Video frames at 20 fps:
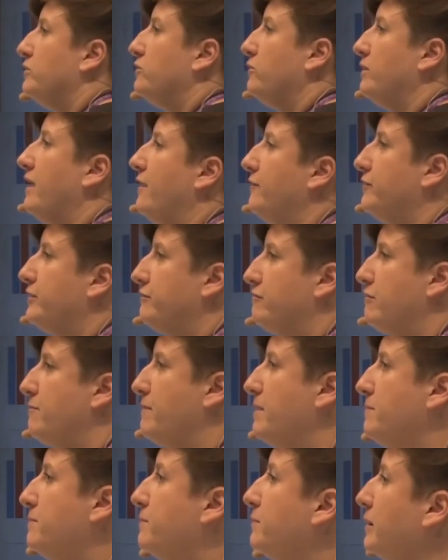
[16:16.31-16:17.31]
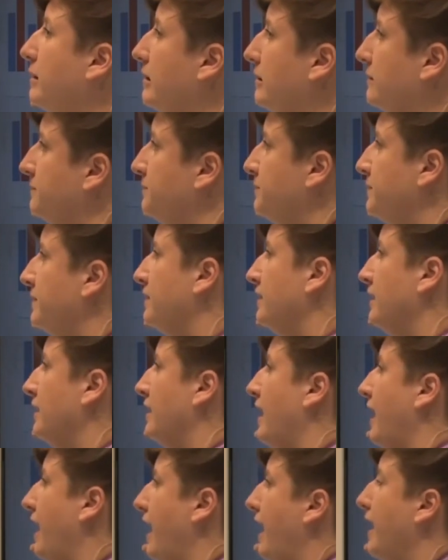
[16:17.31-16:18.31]
we do have to remember,
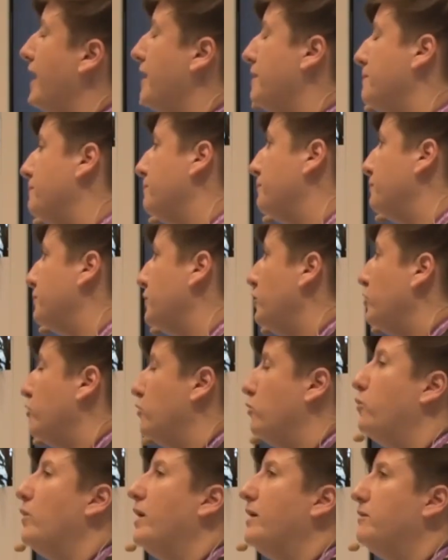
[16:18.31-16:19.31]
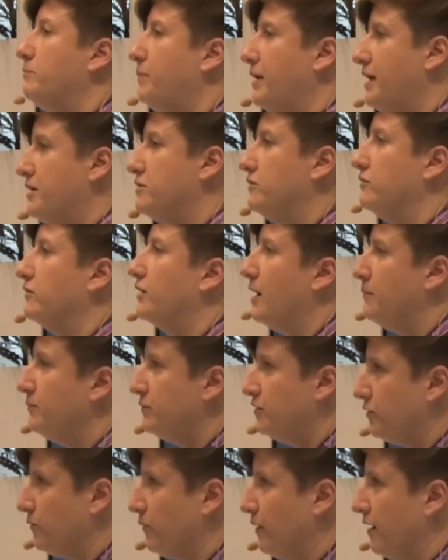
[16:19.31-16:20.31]
when patients
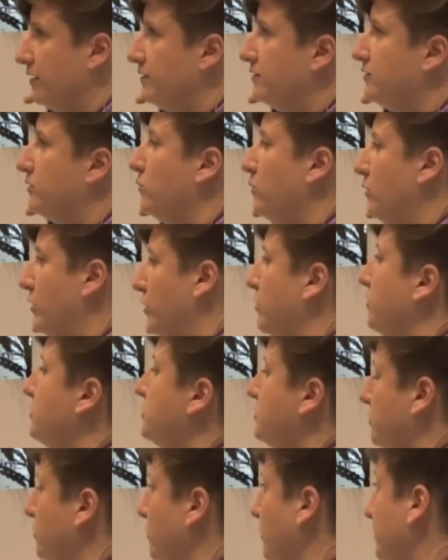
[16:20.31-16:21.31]
come to us, we're not just